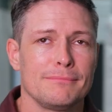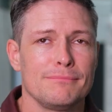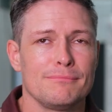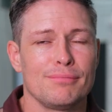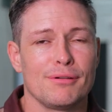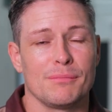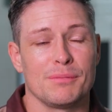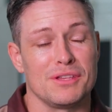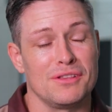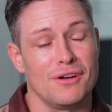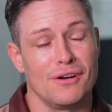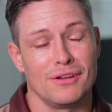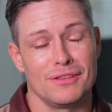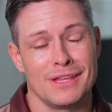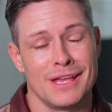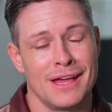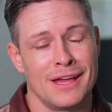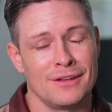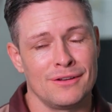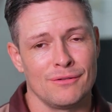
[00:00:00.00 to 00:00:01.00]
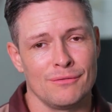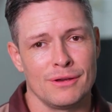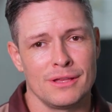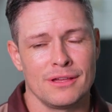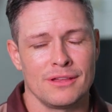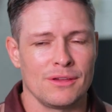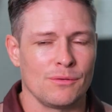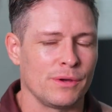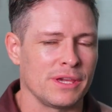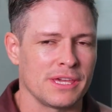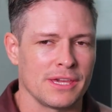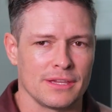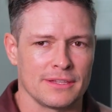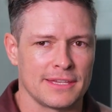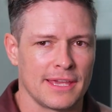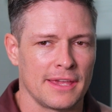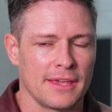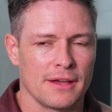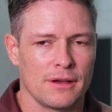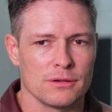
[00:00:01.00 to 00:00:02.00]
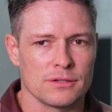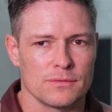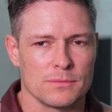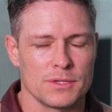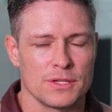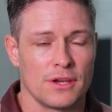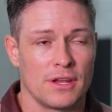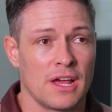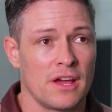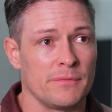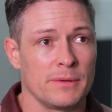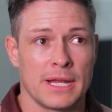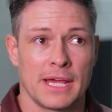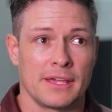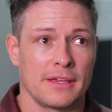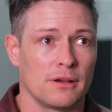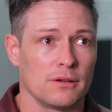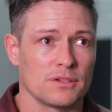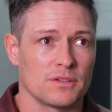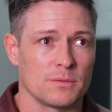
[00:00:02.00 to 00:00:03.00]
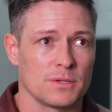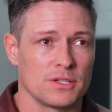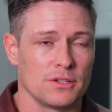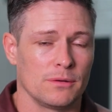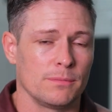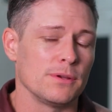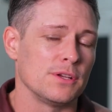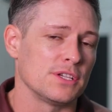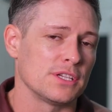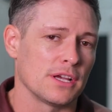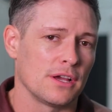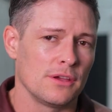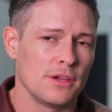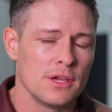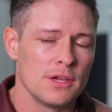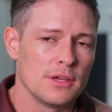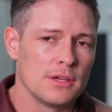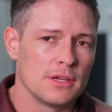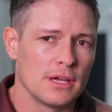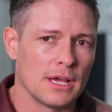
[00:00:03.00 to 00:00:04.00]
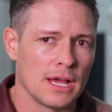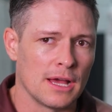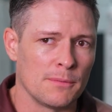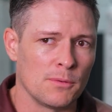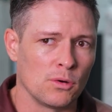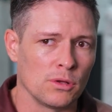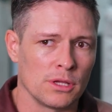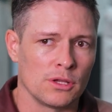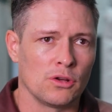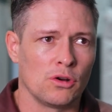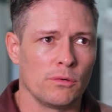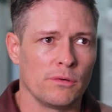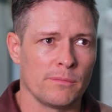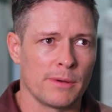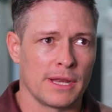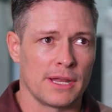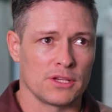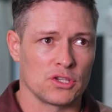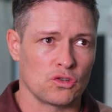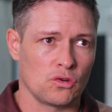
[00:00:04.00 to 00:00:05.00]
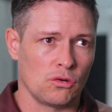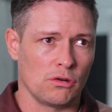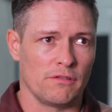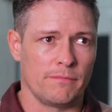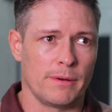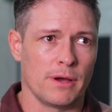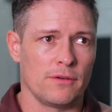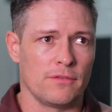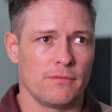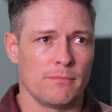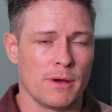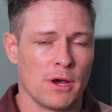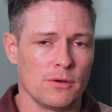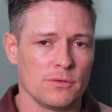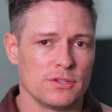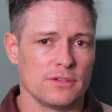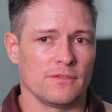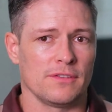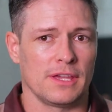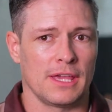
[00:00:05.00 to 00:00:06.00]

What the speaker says: Probably not, no, not really. I think we kicked 10 goals from turnover, 8 goals from stoppage. So all in all, we've been able to score off both modes of the